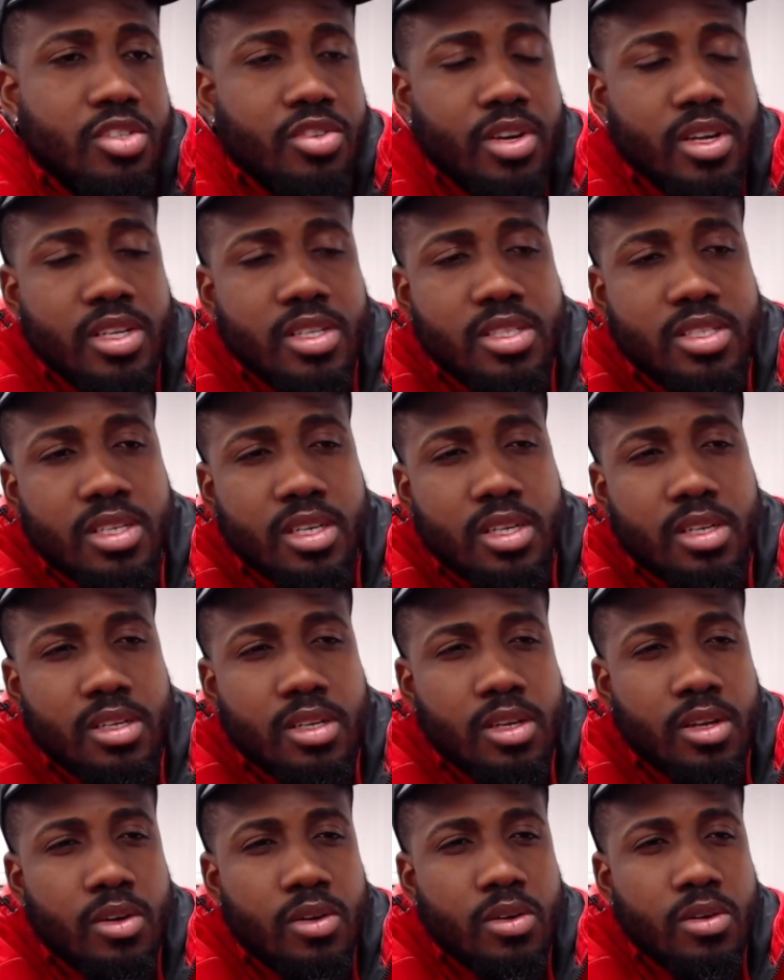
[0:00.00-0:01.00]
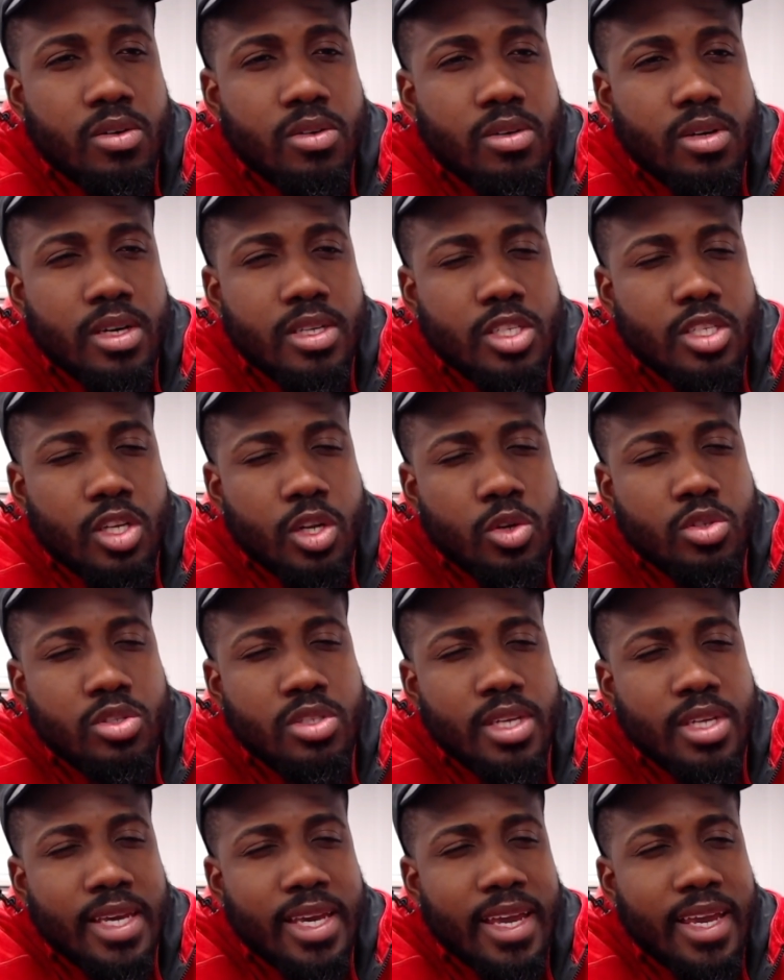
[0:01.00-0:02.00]
try to stick along as close
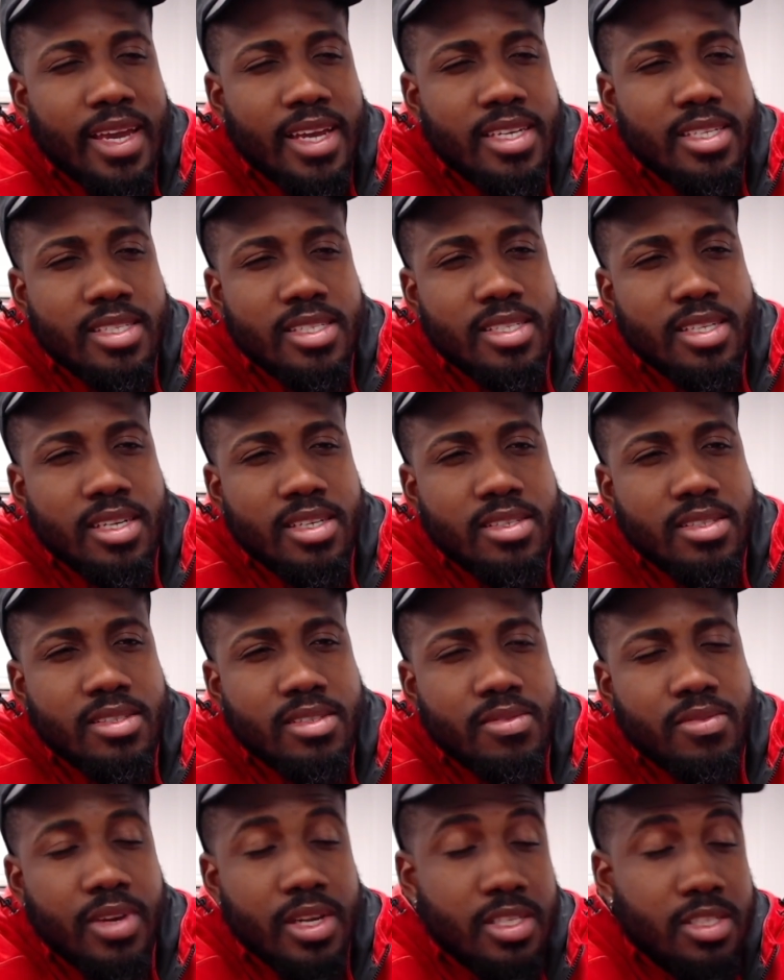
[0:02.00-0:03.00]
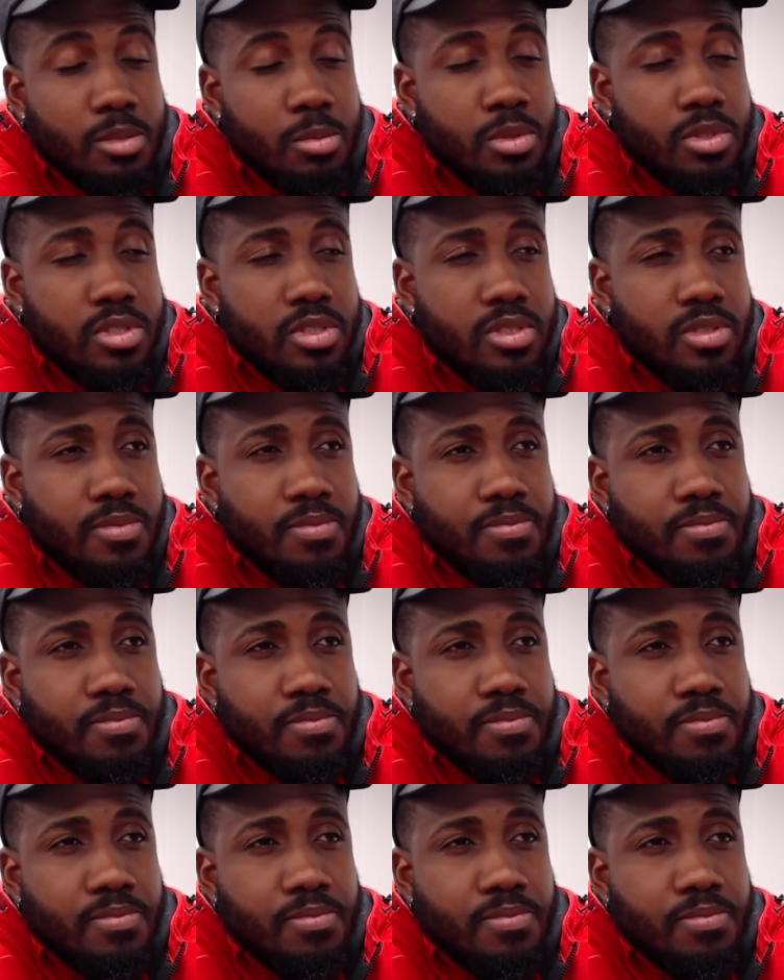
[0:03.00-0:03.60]
as I can to just vegetables.